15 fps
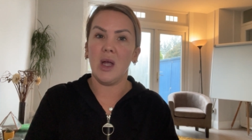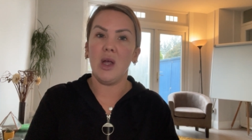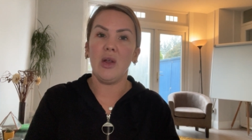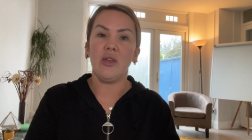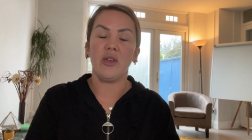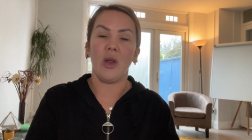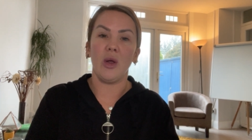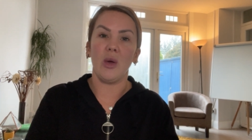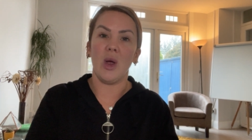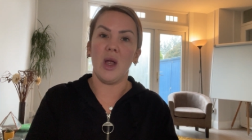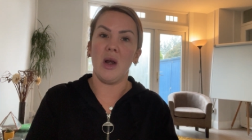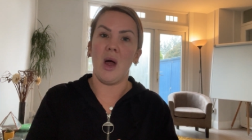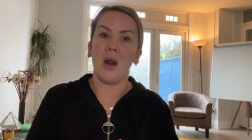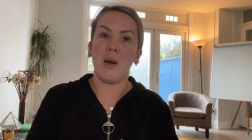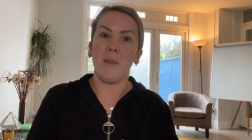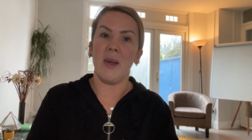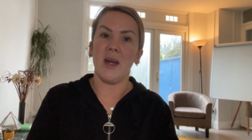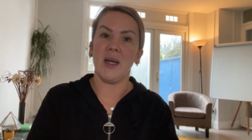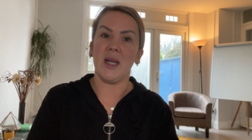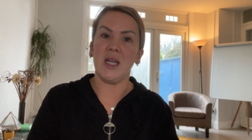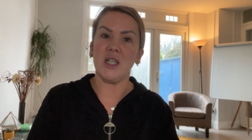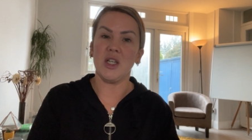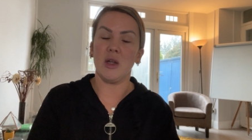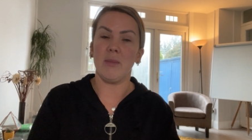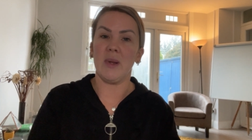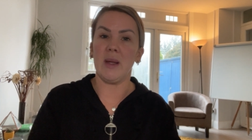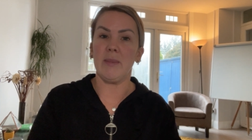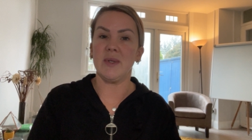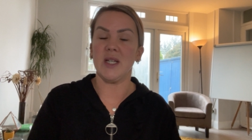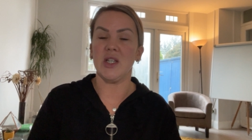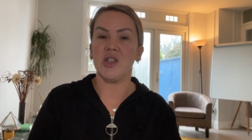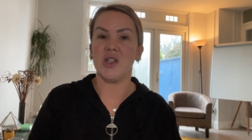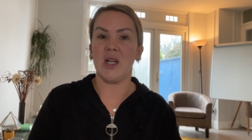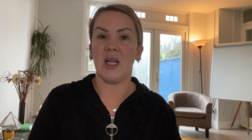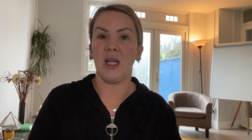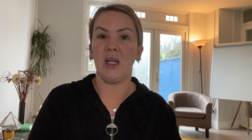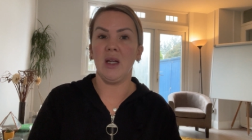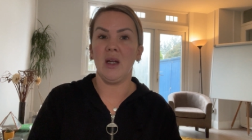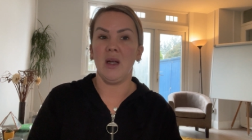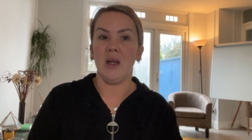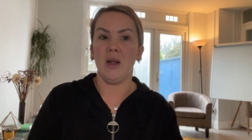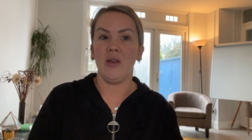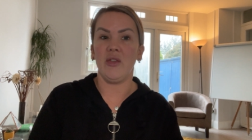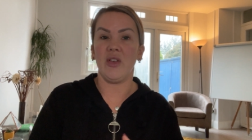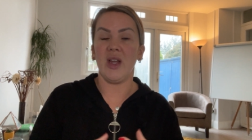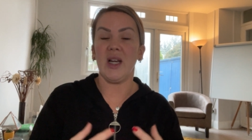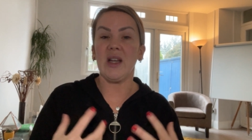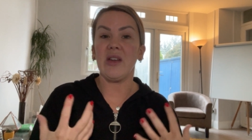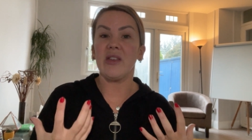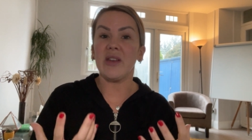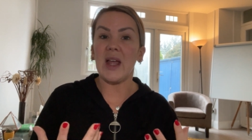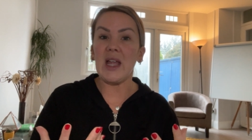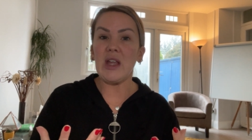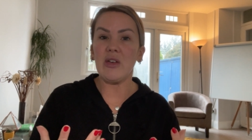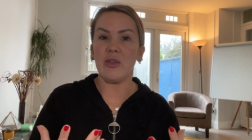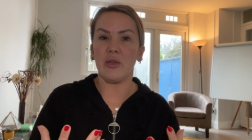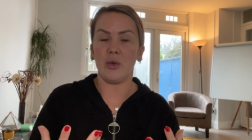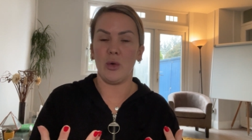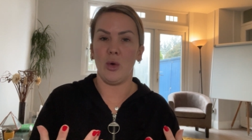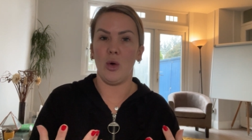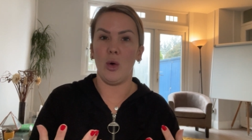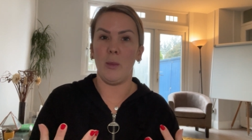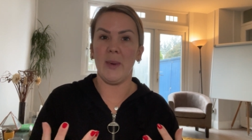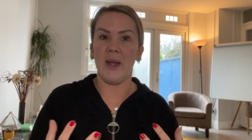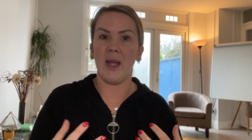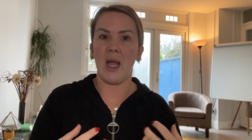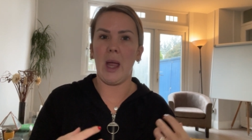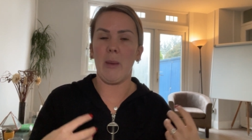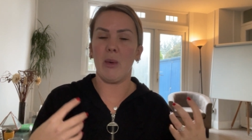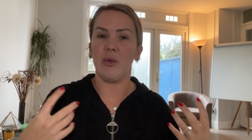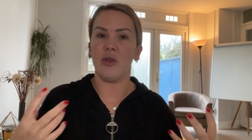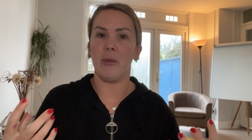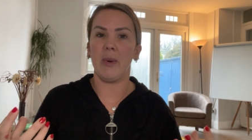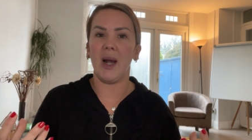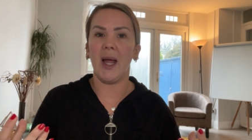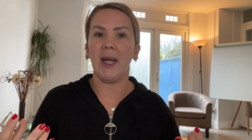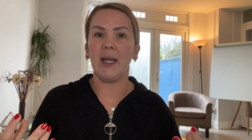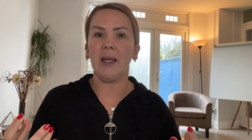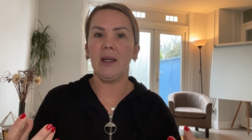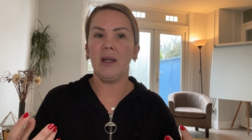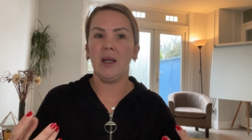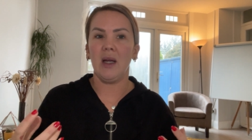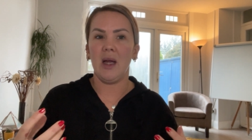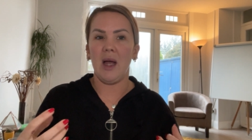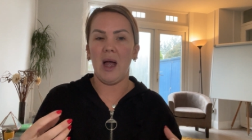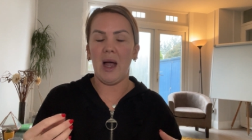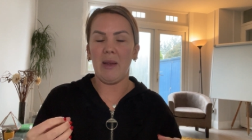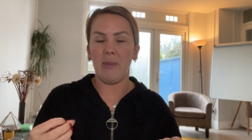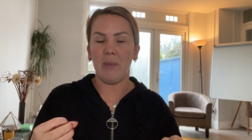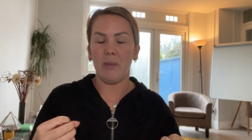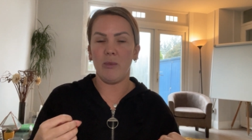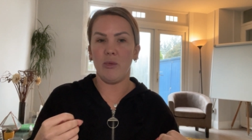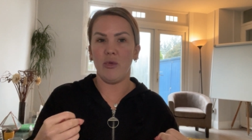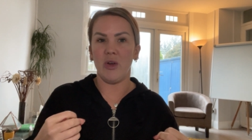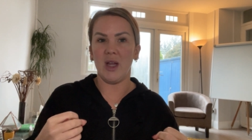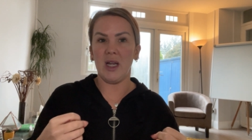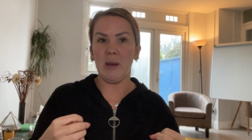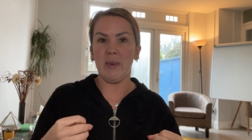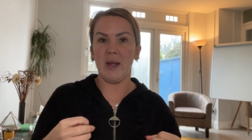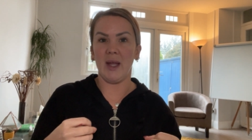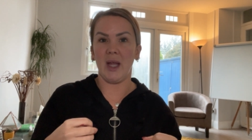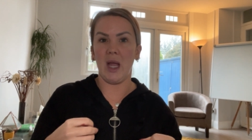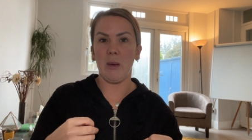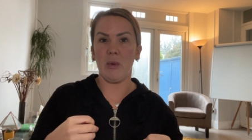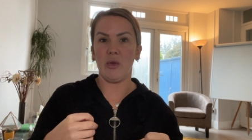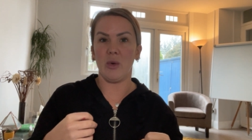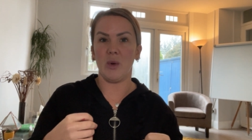So an unmet need could be potentially feeling safe or being able to play, and really being able to